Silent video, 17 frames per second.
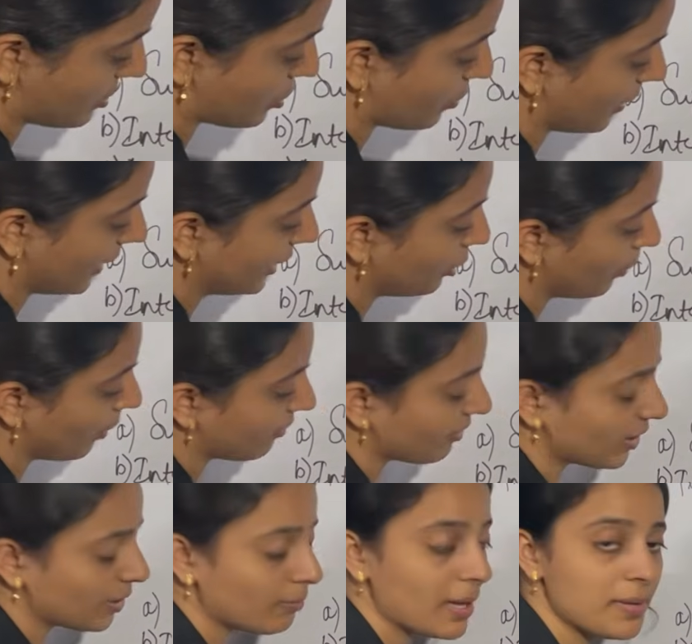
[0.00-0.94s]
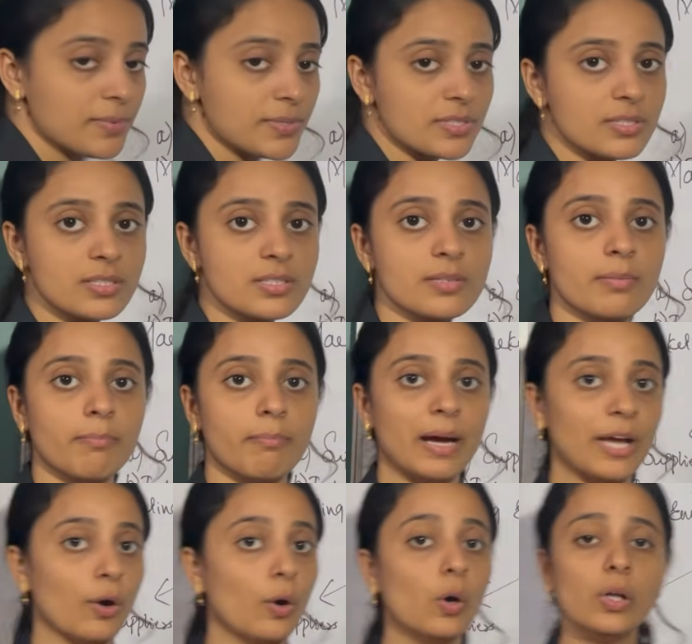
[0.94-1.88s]
going to affect my business.
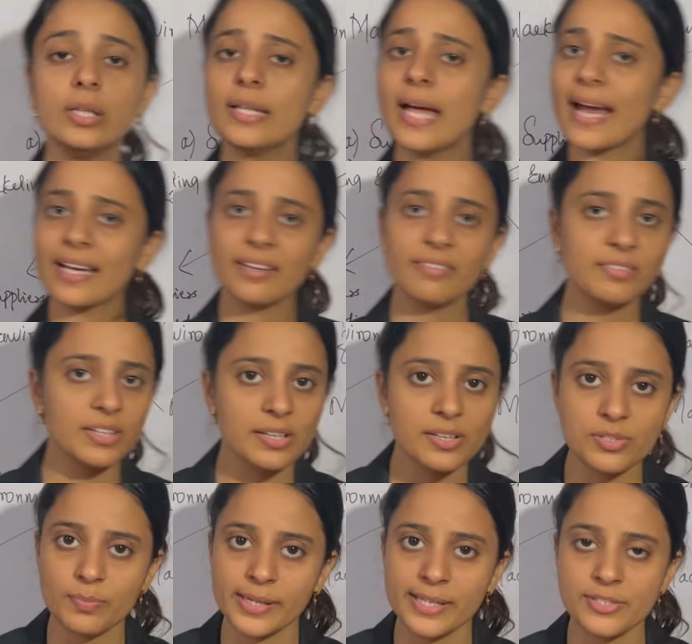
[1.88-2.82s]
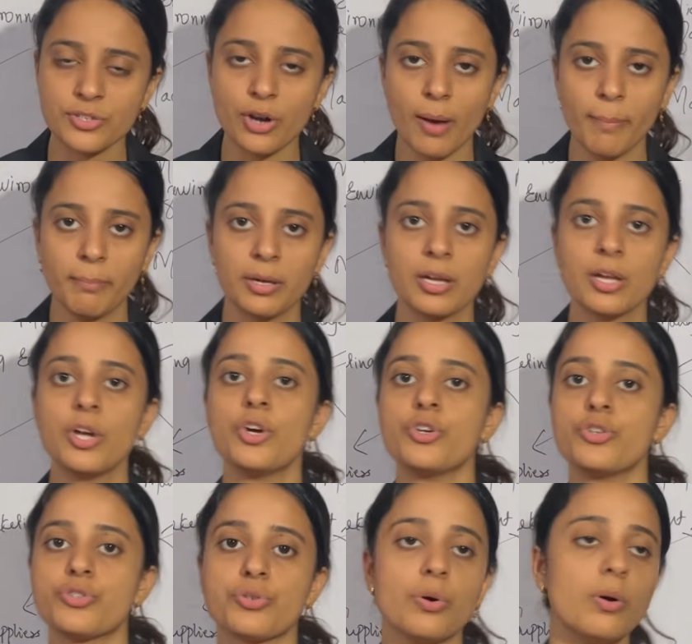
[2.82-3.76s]
My all the activities will stop.
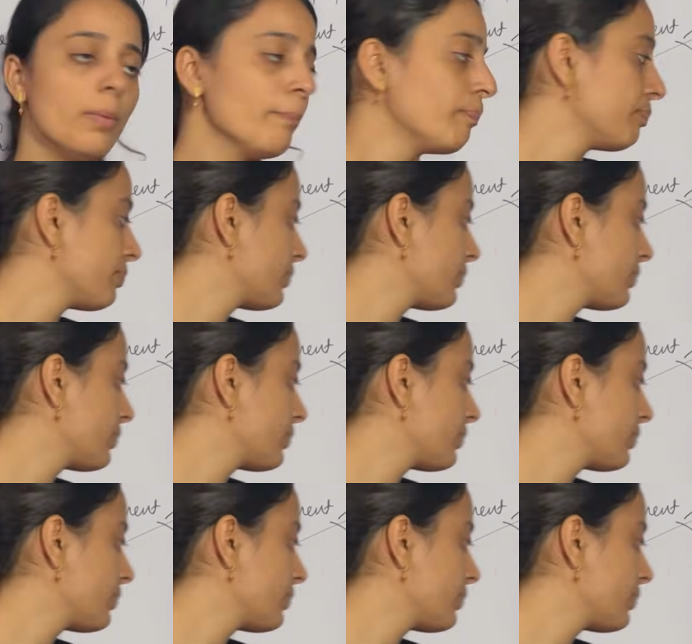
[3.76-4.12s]
So